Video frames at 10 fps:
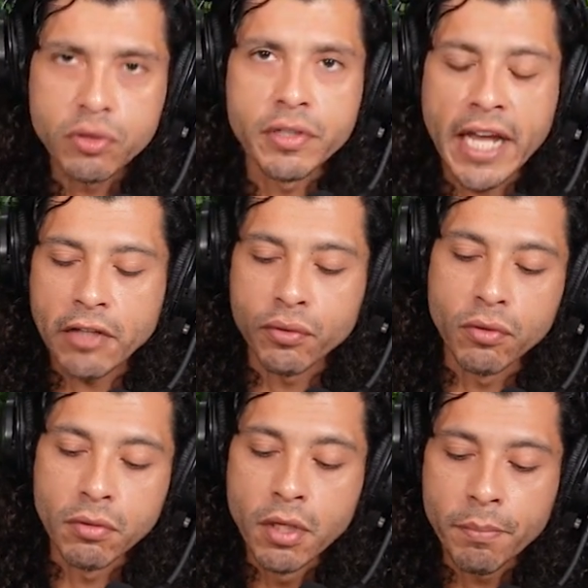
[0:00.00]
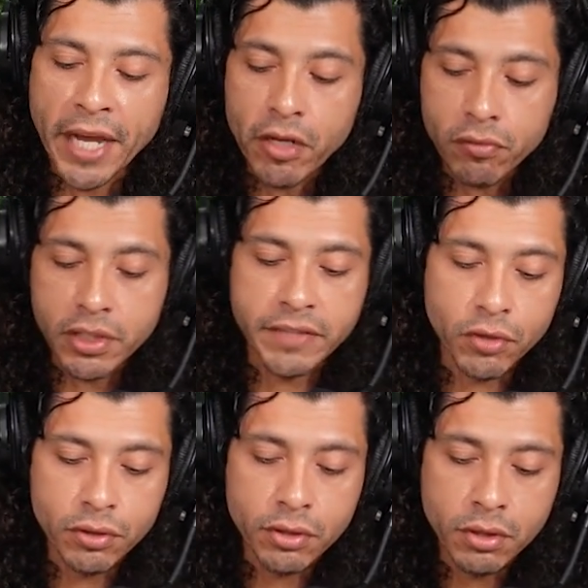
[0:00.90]
Those are natural pain
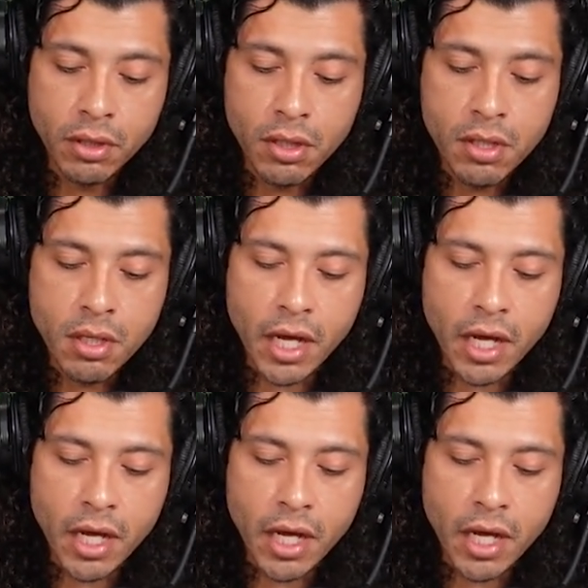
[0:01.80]
relievers.